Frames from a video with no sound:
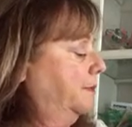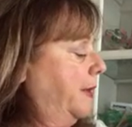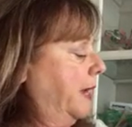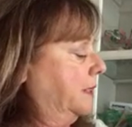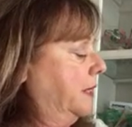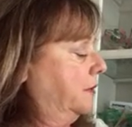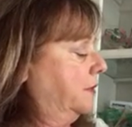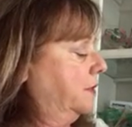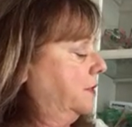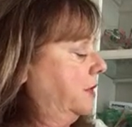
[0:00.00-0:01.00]
Back down
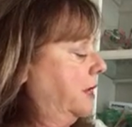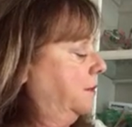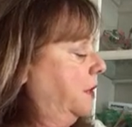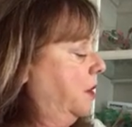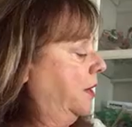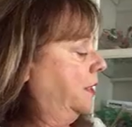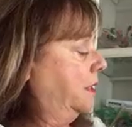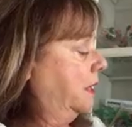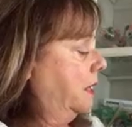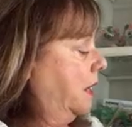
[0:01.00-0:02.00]
in the same line,
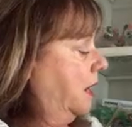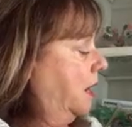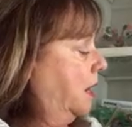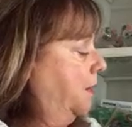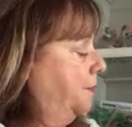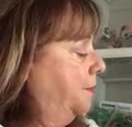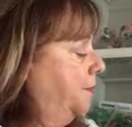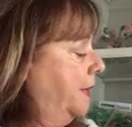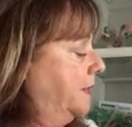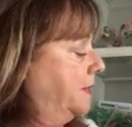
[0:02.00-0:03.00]

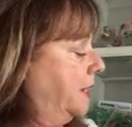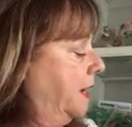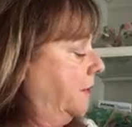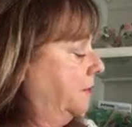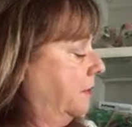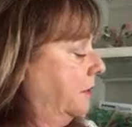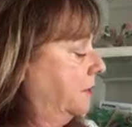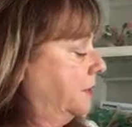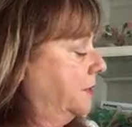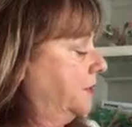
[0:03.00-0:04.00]
up and down
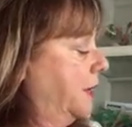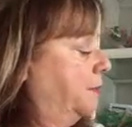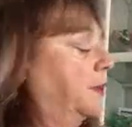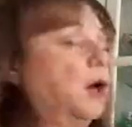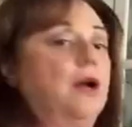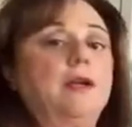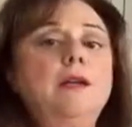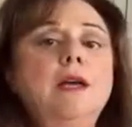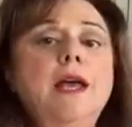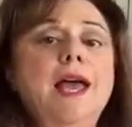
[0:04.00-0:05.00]
on the same line.
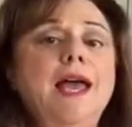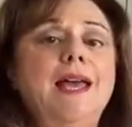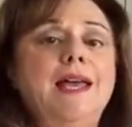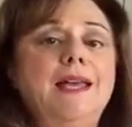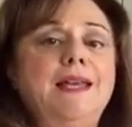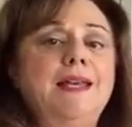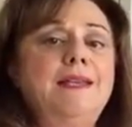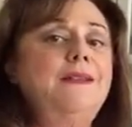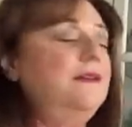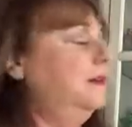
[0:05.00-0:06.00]

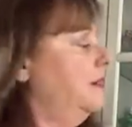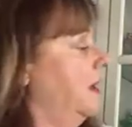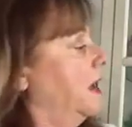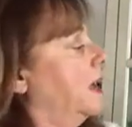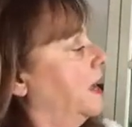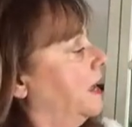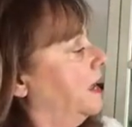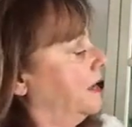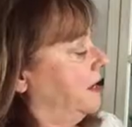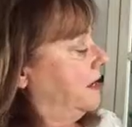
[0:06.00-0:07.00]
Ed
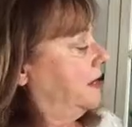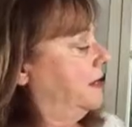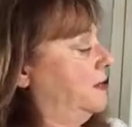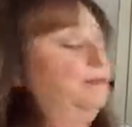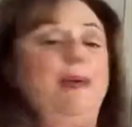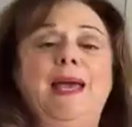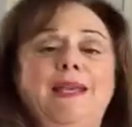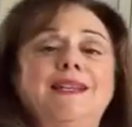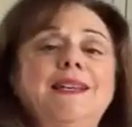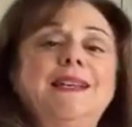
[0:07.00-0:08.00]
and
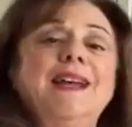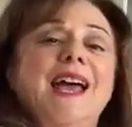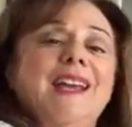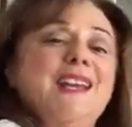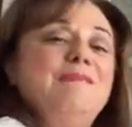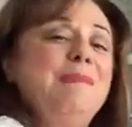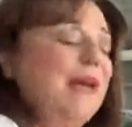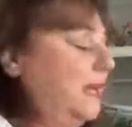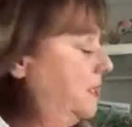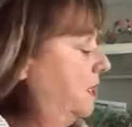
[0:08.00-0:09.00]
bed. Ed and
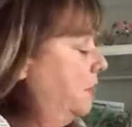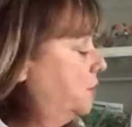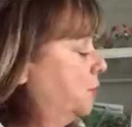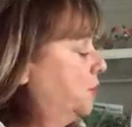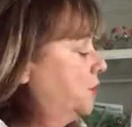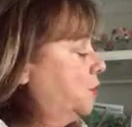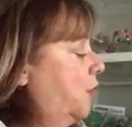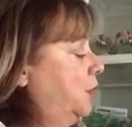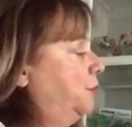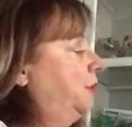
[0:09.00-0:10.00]
bed. So we're
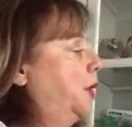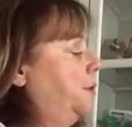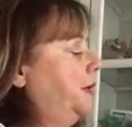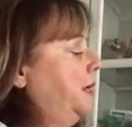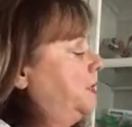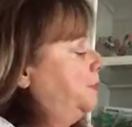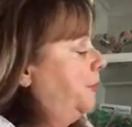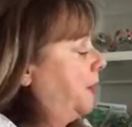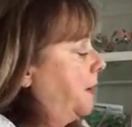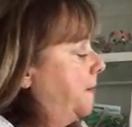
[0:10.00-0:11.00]
starting with lowercase
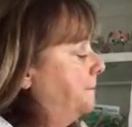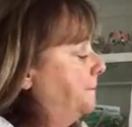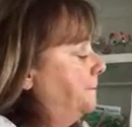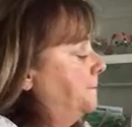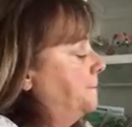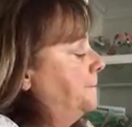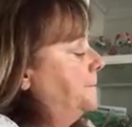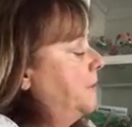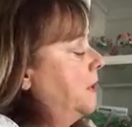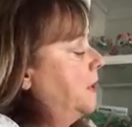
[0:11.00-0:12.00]
b.
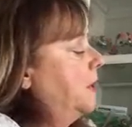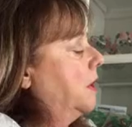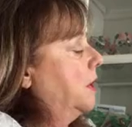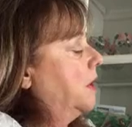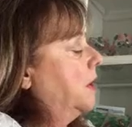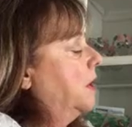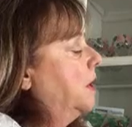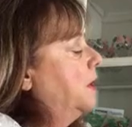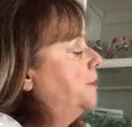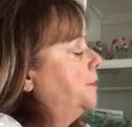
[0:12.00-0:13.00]

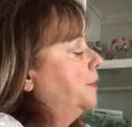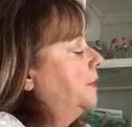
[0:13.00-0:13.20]
Up,